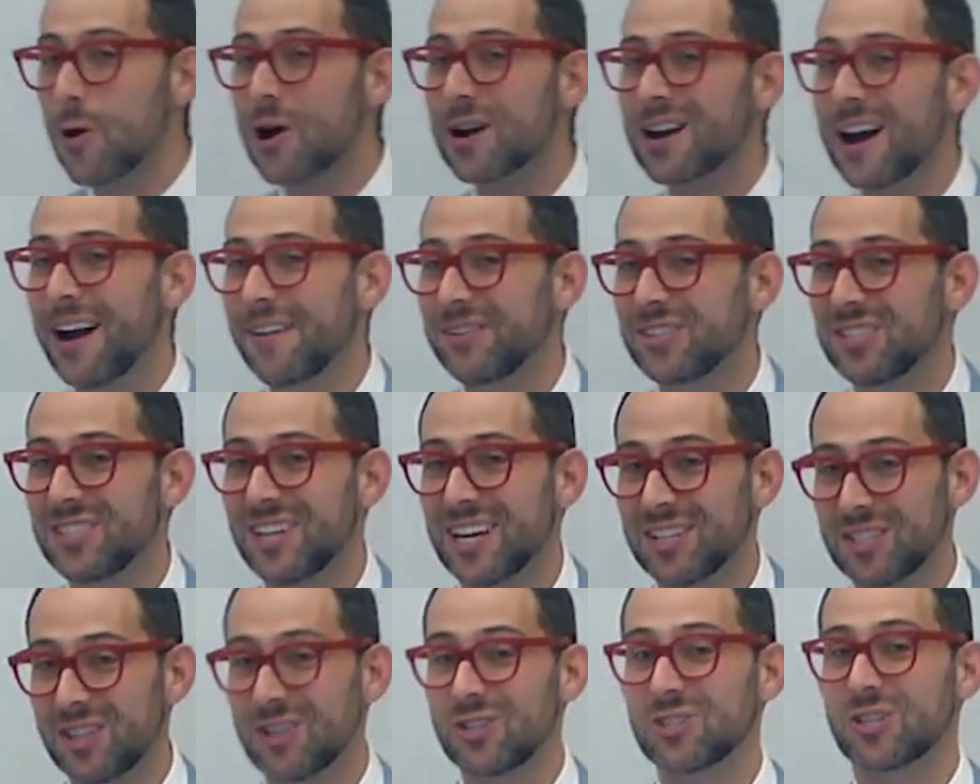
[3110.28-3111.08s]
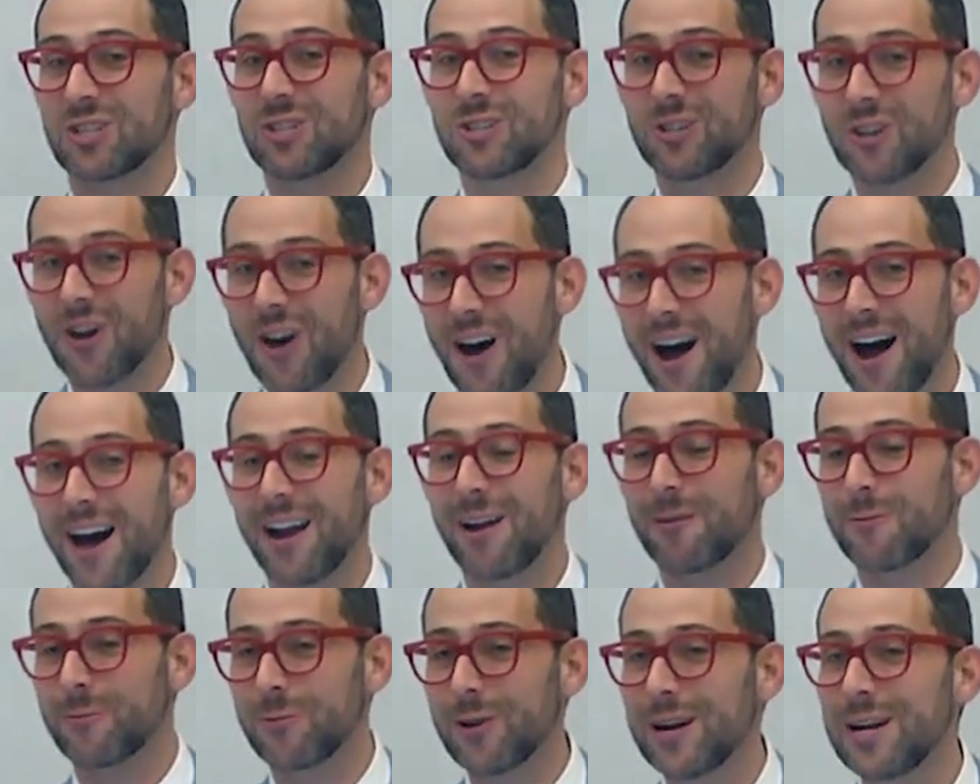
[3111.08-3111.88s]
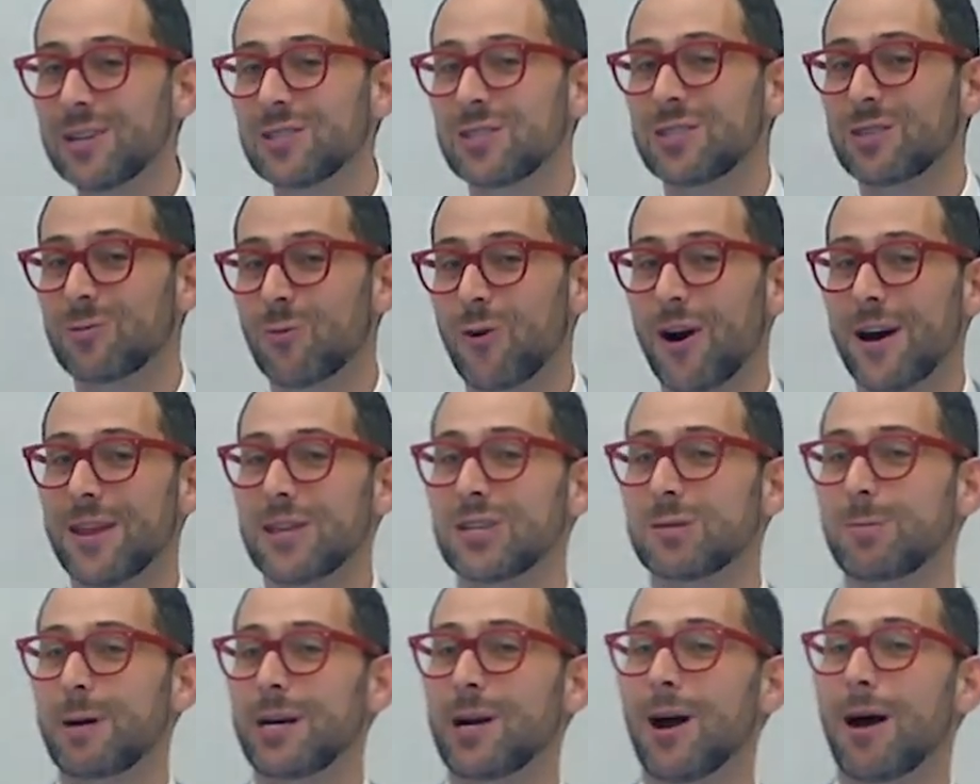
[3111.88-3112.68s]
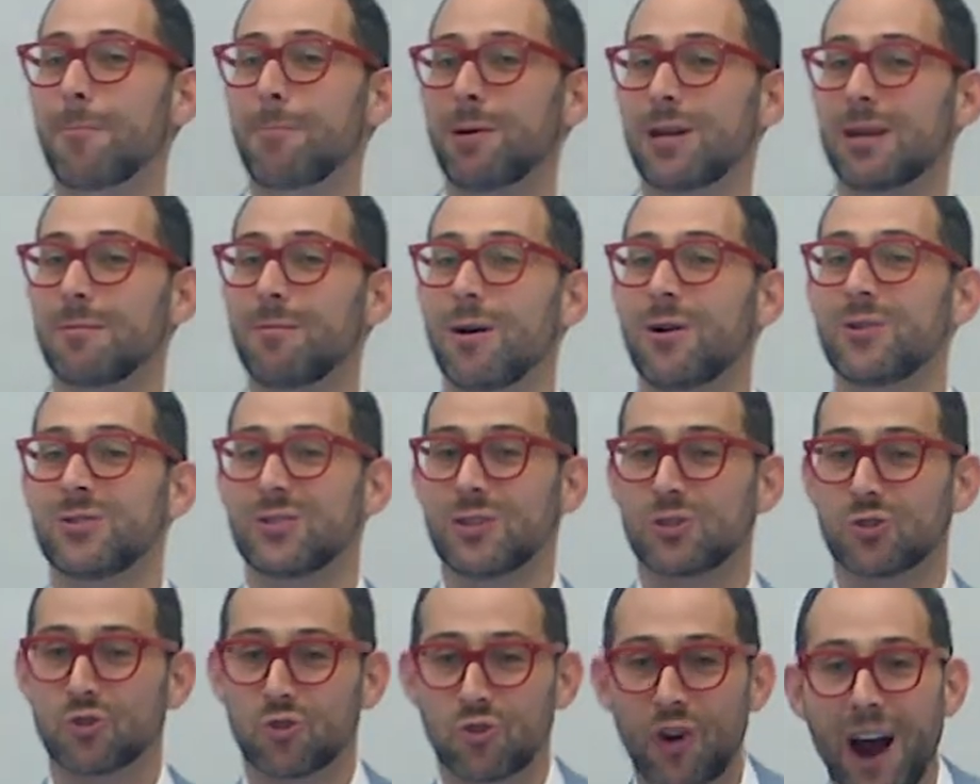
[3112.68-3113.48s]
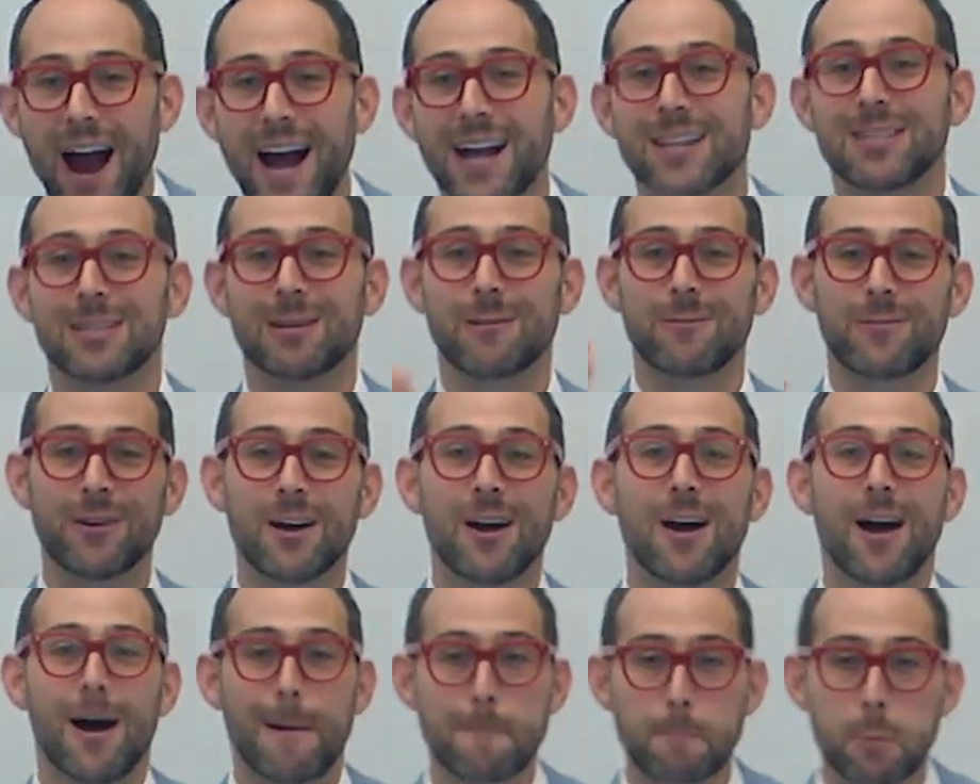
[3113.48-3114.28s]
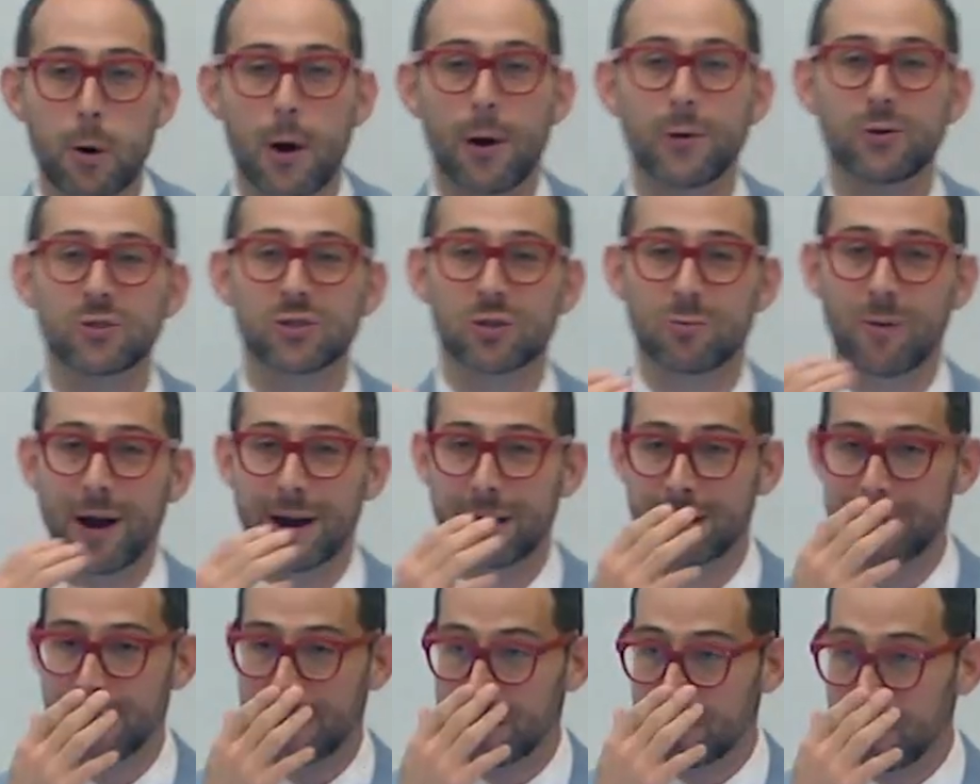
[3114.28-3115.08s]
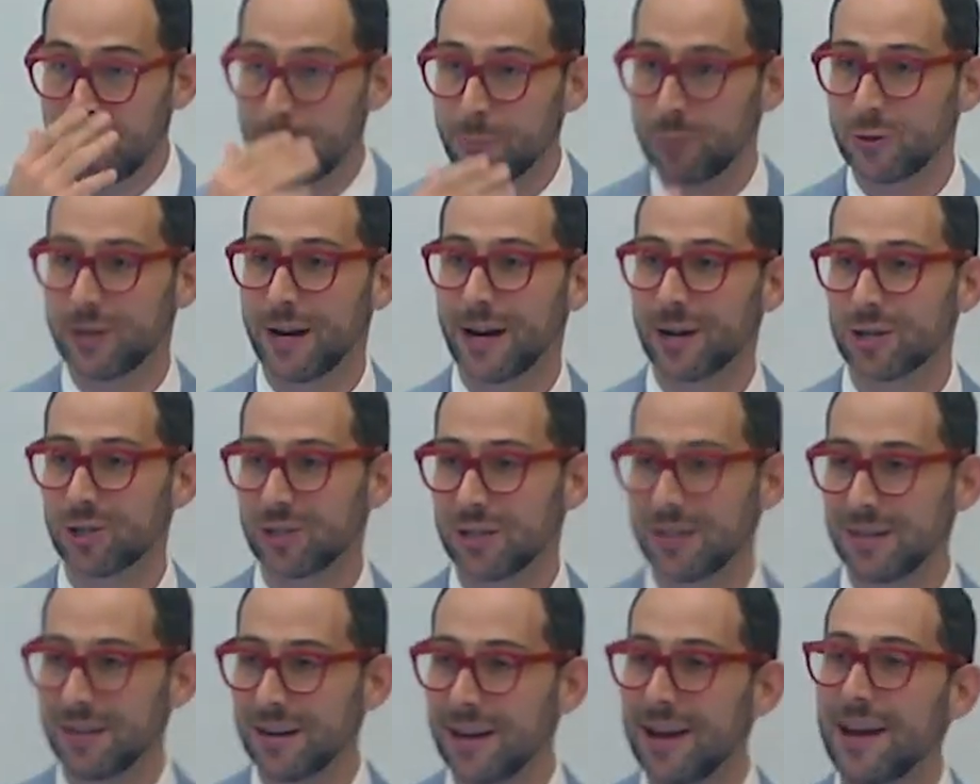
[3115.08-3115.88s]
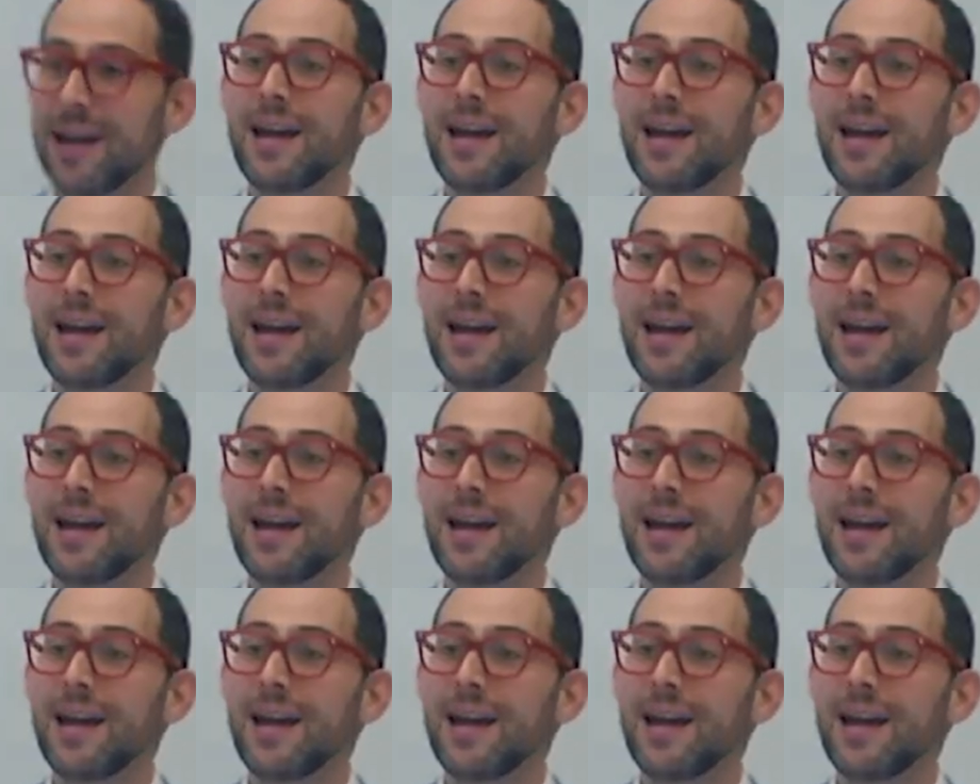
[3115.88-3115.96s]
work, I suggest there's a lot of reasons why this may not be the most attractive approach to regulating reproduction.